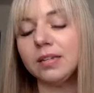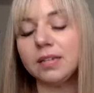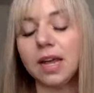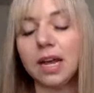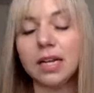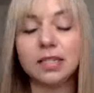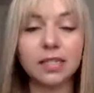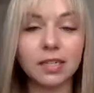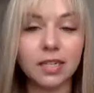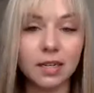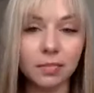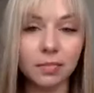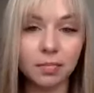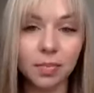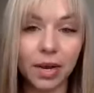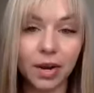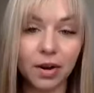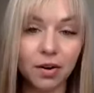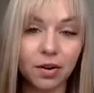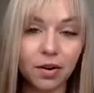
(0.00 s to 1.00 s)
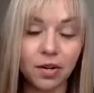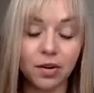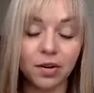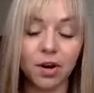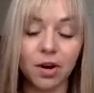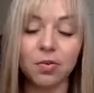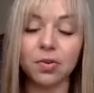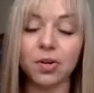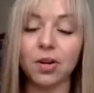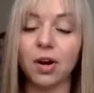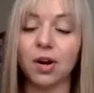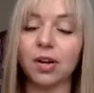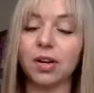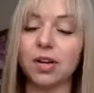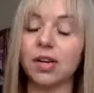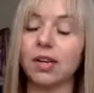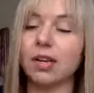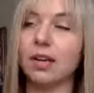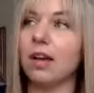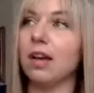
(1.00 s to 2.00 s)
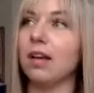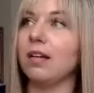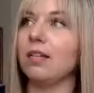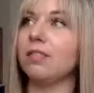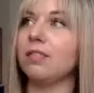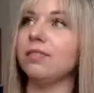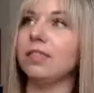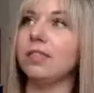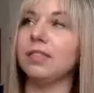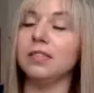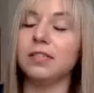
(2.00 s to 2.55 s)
not to compare your own garden of